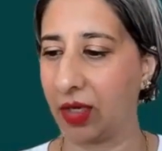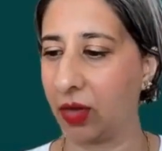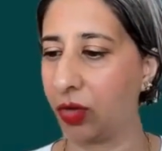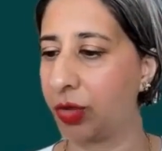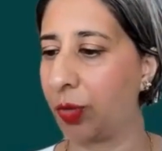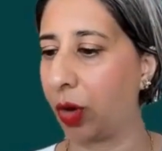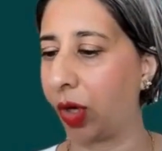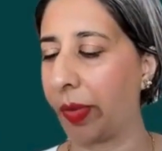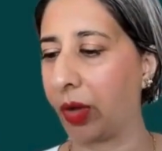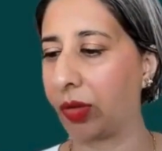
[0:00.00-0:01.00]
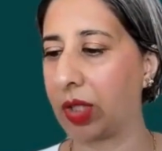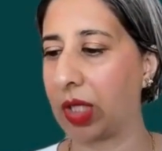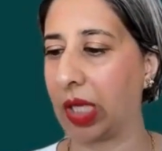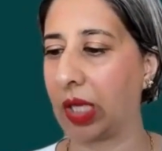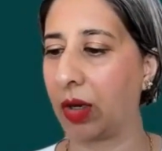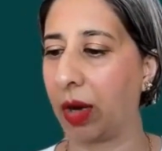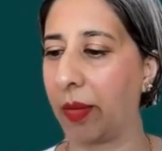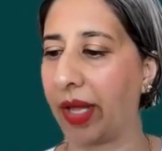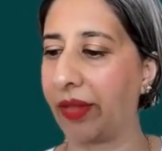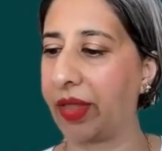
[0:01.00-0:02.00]
I know you spoke about the
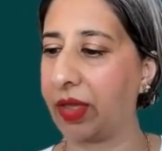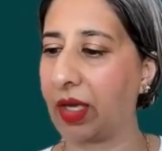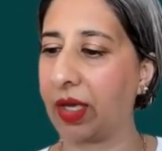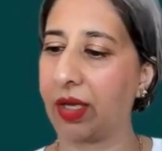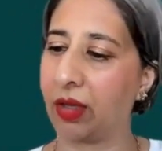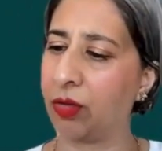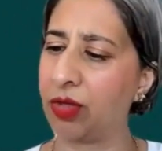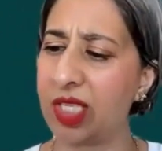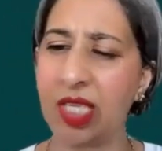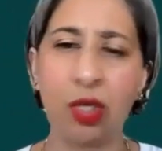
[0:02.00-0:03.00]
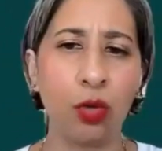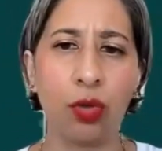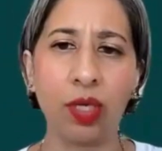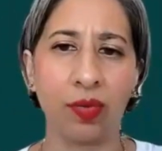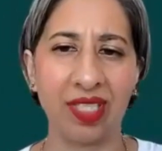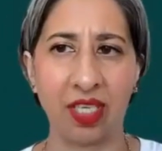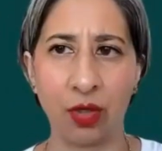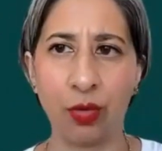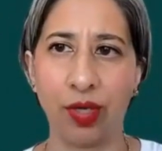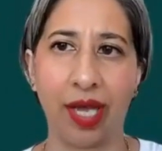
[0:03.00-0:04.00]
ComHealth and the UCT noon. Was it noon,